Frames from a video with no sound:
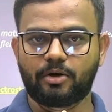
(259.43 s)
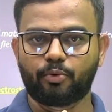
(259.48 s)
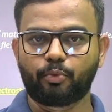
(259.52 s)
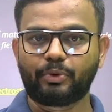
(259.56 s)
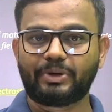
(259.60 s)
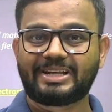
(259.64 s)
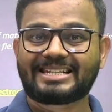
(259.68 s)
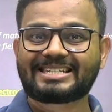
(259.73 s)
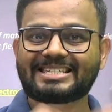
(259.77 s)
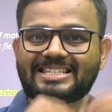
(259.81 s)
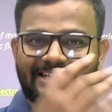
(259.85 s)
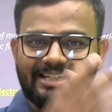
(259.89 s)
we
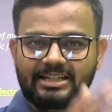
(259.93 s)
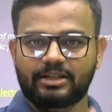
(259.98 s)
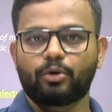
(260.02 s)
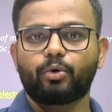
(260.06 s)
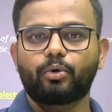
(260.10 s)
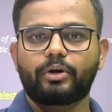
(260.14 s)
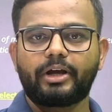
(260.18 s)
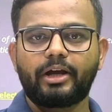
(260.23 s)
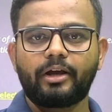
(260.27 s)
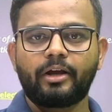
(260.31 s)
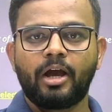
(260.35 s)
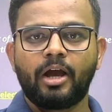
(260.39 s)
see.
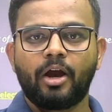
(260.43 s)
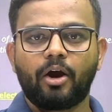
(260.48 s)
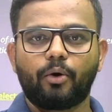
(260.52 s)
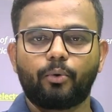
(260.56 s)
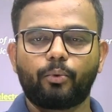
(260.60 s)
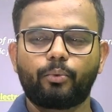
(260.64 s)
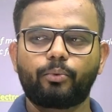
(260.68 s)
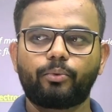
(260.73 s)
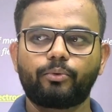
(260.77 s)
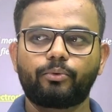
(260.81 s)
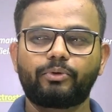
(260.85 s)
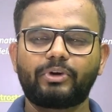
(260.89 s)
Okay,
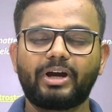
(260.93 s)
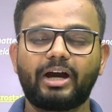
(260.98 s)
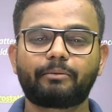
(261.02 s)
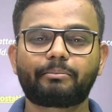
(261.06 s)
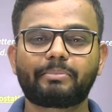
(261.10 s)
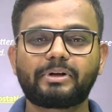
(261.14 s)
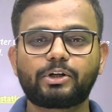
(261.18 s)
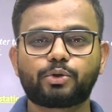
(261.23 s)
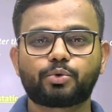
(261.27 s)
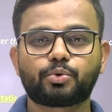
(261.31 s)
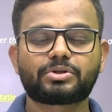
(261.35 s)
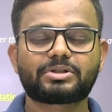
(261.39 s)
we are
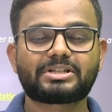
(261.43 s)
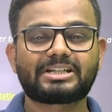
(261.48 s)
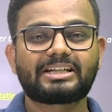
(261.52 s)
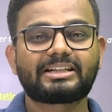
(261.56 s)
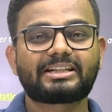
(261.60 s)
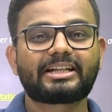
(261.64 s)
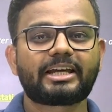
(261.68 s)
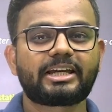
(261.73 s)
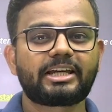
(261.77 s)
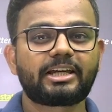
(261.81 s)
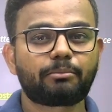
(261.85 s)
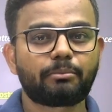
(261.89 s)
able to see
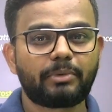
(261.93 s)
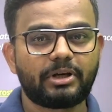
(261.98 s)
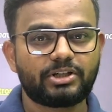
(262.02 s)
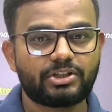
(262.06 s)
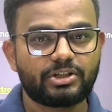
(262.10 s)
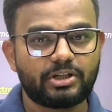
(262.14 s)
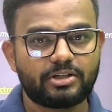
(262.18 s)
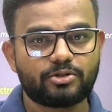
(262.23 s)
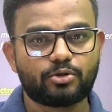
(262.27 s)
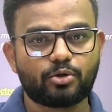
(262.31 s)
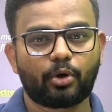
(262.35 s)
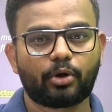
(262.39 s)
the
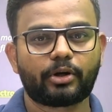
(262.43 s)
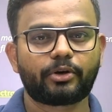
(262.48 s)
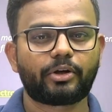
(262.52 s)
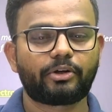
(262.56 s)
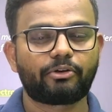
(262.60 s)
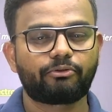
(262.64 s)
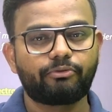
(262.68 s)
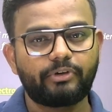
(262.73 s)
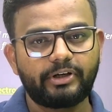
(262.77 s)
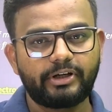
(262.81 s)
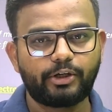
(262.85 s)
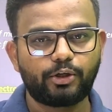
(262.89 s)
images or
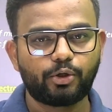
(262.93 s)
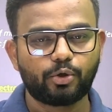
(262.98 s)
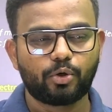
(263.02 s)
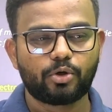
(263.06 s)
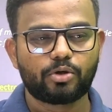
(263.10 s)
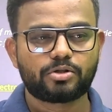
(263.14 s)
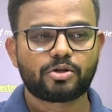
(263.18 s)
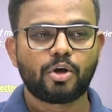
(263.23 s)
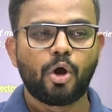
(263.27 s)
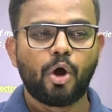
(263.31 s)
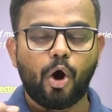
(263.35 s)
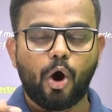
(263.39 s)

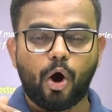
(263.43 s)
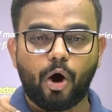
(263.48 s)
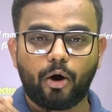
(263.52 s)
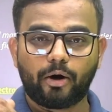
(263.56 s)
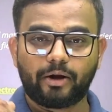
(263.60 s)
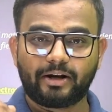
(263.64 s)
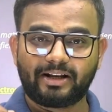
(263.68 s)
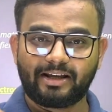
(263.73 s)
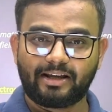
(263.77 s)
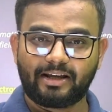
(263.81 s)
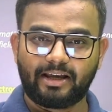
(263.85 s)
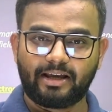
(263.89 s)
videos,
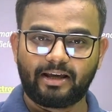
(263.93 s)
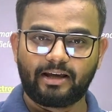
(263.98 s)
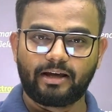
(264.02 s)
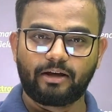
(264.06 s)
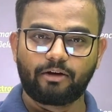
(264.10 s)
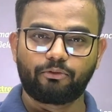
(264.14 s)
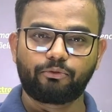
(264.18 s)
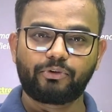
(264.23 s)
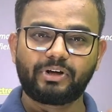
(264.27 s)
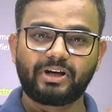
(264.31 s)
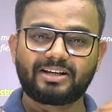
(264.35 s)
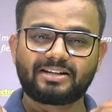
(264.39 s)
or
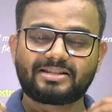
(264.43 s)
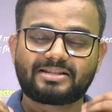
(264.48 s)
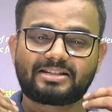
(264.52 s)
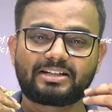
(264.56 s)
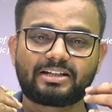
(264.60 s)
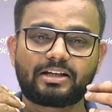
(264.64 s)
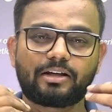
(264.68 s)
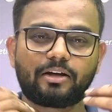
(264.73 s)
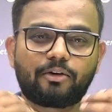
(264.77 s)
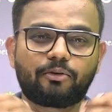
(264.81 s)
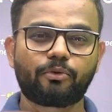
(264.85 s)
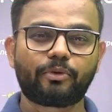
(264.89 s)
we are
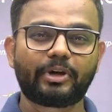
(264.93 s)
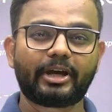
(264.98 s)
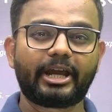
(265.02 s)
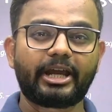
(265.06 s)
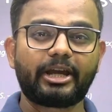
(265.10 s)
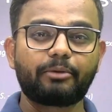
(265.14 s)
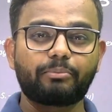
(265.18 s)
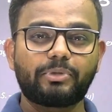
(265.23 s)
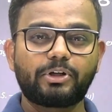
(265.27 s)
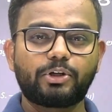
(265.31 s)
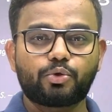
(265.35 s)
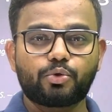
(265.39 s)

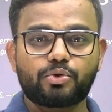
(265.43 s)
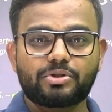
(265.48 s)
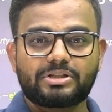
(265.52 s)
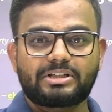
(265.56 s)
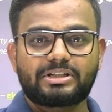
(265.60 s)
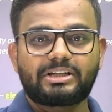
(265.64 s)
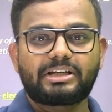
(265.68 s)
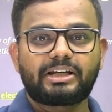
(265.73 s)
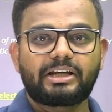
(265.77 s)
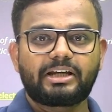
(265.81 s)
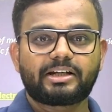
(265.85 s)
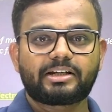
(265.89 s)
able to
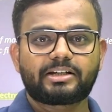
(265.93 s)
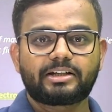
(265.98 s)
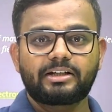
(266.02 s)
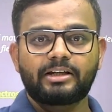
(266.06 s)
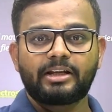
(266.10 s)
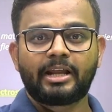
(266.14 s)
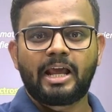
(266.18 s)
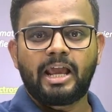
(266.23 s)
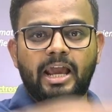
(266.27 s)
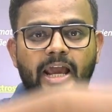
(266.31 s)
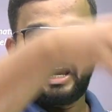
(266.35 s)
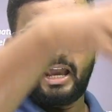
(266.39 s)
see it
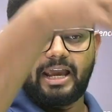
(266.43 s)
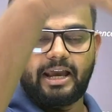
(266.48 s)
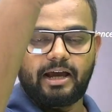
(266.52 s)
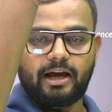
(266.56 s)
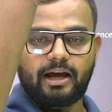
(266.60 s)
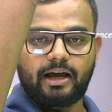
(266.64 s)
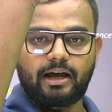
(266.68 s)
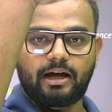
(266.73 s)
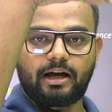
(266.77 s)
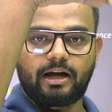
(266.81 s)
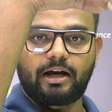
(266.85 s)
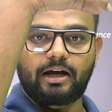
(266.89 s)
in
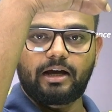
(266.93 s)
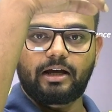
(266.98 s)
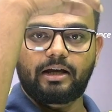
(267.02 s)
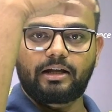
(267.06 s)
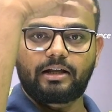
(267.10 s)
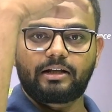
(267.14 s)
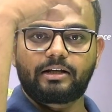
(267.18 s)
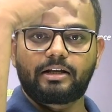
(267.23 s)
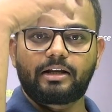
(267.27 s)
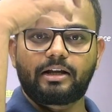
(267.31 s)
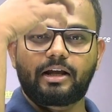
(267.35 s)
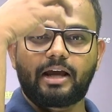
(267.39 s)

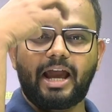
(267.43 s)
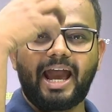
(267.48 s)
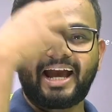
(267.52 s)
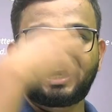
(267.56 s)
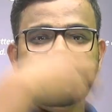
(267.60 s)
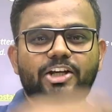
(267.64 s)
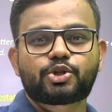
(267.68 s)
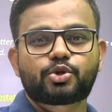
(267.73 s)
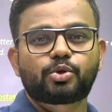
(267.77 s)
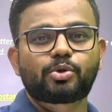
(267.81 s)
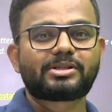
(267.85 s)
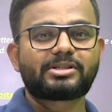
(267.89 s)

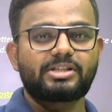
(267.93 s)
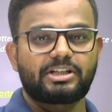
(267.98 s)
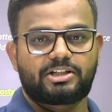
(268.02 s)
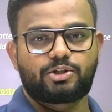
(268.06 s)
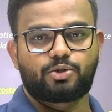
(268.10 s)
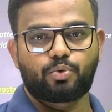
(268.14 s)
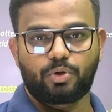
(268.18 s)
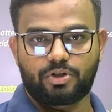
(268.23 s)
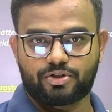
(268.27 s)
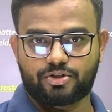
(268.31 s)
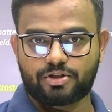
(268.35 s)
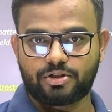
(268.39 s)
actual
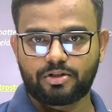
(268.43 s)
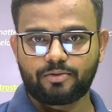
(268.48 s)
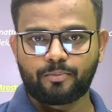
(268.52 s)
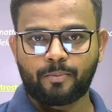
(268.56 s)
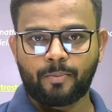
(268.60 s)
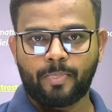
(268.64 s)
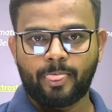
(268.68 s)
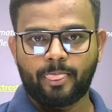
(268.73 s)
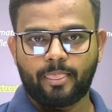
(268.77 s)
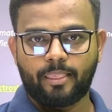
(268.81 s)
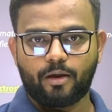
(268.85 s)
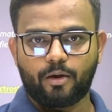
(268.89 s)
situation.
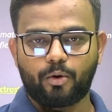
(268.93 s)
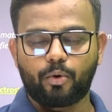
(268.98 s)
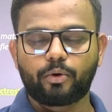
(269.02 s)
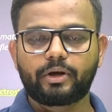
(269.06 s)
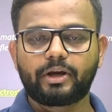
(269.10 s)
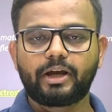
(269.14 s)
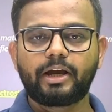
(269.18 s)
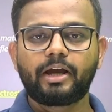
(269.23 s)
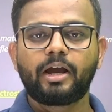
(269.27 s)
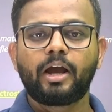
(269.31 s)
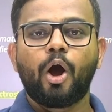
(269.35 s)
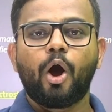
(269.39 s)

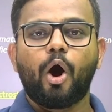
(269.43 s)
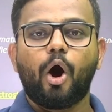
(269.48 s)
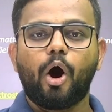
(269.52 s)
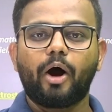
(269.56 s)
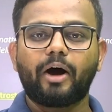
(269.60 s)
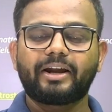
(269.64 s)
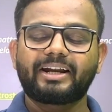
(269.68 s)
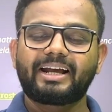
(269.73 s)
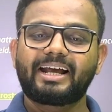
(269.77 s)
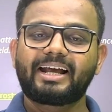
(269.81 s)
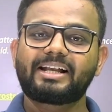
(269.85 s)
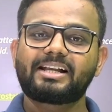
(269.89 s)
Okay,
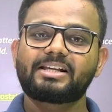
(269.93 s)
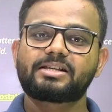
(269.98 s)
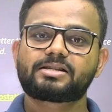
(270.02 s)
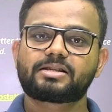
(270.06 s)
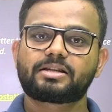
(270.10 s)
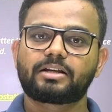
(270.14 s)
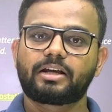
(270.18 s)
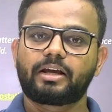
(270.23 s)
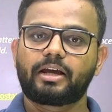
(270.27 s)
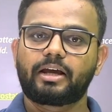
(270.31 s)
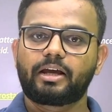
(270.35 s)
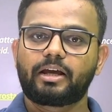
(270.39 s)
or
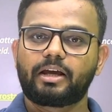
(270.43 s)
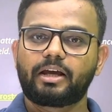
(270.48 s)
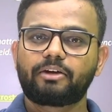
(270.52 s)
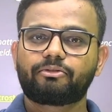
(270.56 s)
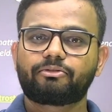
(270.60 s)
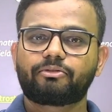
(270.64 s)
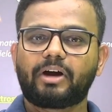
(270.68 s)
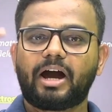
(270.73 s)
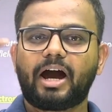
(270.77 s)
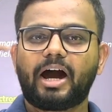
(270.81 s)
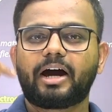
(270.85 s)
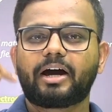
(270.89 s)
else
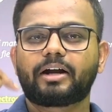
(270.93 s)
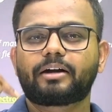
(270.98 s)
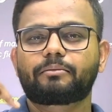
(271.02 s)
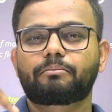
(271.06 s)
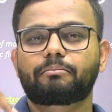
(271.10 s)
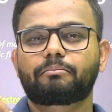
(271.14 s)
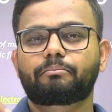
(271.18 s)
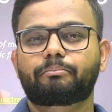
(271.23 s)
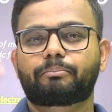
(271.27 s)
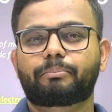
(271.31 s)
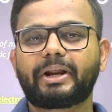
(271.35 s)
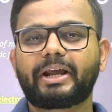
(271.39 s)
if our
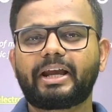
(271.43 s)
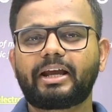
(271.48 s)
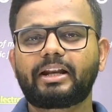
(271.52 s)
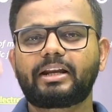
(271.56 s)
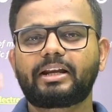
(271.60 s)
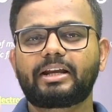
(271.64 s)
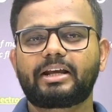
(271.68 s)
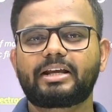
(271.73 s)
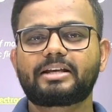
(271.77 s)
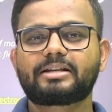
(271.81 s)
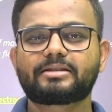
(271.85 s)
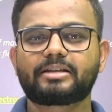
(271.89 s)
brain
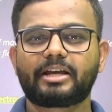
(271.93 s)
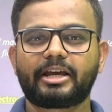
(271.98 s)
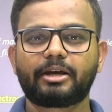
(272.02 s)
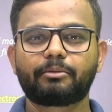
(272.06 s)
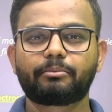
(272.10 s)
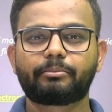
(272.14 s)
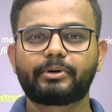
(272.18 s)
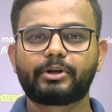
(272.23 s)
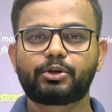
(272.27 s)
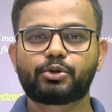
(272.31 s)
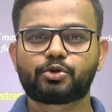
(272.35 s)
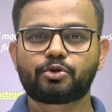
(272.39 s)
is
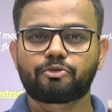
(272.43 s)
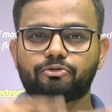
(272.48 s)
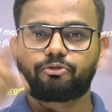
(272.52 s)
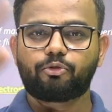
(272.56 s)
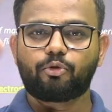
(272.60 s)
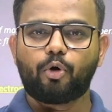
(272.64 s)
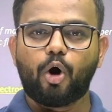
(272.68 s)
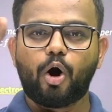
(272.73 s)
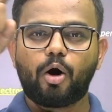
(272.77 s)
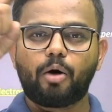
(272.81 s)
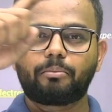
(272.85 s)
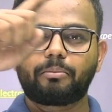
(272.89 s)
able to
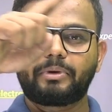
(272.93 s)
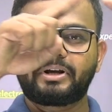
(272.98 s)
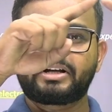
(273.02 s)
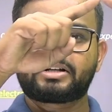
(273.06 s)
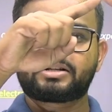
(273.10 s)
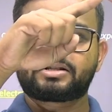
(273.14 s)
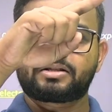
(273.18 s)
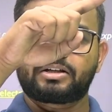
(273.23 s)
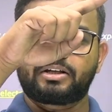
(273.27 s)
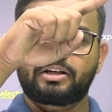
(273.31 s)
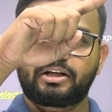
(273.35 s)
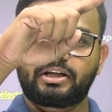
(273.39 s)
form
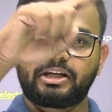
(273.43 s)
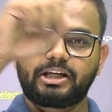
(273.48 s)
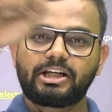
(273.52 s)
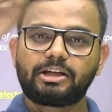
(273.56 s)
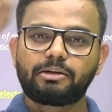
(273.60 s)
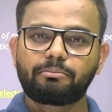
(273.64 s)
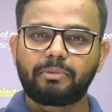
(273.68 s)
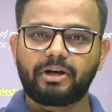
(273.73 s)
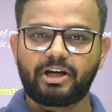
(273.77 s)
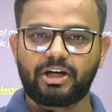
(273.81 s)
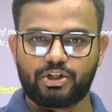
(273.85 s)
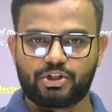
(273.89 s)
its
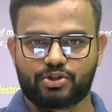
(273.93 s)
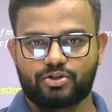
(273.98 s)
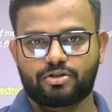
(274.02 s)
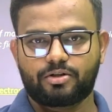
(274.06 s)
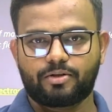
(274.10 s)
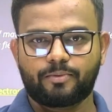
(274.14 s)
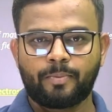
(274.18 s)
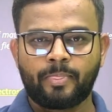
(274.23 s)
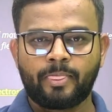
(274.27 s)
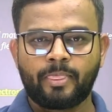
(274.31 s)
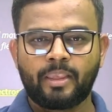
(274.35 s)
image,